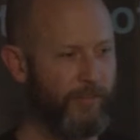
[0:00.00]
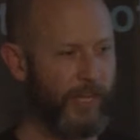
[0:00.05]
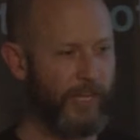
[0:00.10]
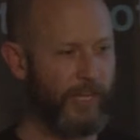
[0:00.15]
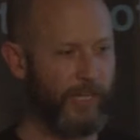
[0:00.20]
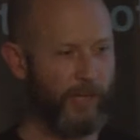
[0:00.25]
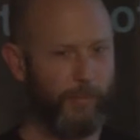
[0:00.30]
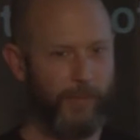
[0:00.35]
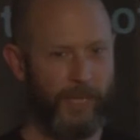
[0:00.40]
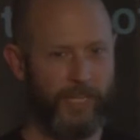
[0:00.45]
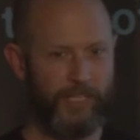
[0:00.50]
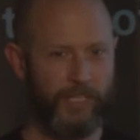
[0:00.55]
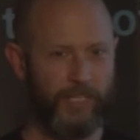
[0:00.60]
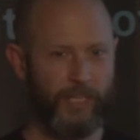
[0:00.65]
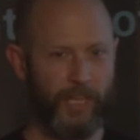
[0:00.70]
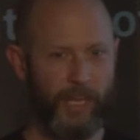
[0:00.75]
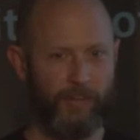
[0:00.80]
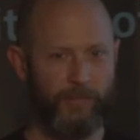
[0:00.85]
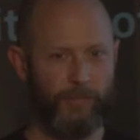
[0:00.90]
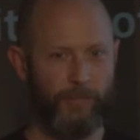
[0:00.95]
like an amazing
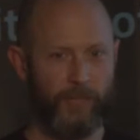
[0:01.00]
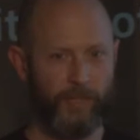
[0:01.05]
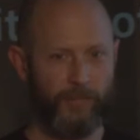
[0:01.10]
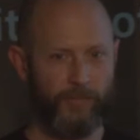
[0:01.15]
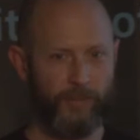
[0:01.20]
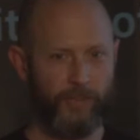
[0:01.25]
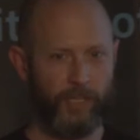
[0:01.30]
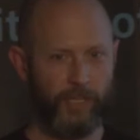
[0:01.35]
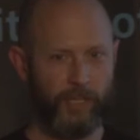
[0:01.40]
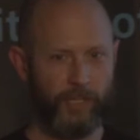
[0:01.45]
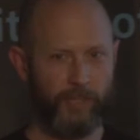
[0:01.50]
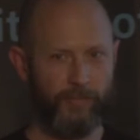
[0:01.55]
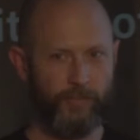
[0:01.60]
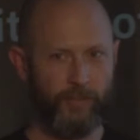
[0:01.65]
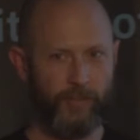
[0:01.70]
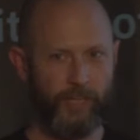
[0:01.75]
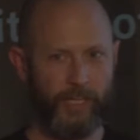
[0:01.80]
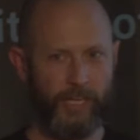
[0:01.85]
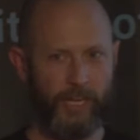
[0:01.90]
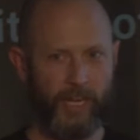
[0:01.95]
life being a
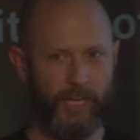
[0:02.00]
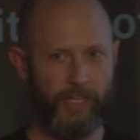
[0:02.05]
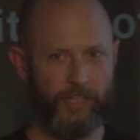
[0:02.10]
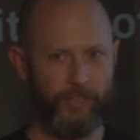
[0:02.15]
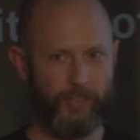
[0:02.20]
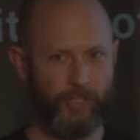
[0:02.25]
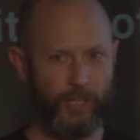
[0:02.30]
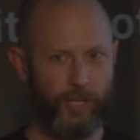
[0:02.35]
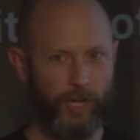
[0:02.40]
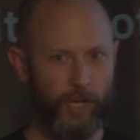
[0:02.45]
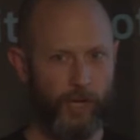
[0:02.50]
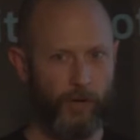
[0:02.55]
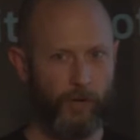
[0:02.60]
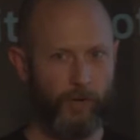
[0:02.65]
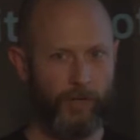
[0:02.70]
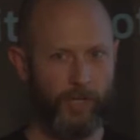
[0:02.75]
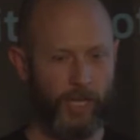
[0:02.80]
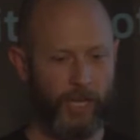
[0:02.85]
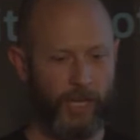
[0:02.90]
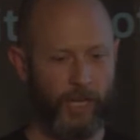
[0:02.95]
photographer and getting to
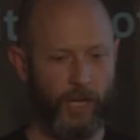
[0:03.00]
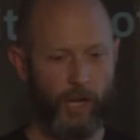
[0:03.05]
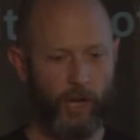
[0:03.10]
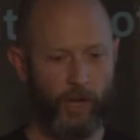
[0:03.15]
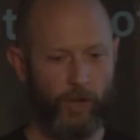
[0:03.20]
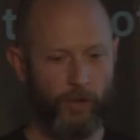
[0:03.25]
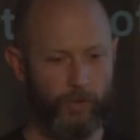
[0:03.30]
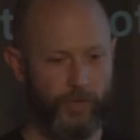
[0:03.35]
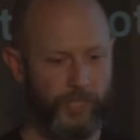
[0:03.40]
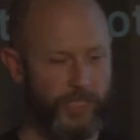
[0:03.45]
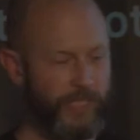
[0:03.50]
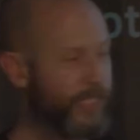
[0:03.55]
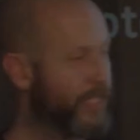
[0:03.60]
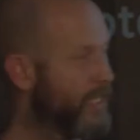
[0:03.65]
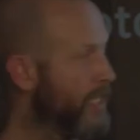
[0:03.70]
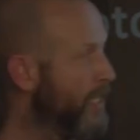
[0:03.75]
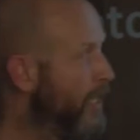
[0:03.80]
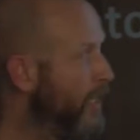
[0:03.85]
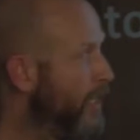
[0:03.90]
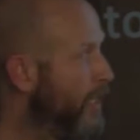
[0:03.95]
go and like always
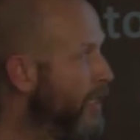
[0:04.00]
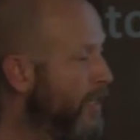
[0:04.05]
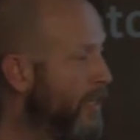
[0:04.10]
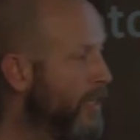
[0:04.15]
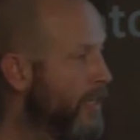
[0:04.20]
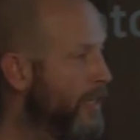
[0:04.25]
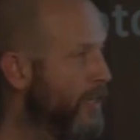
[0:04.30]
see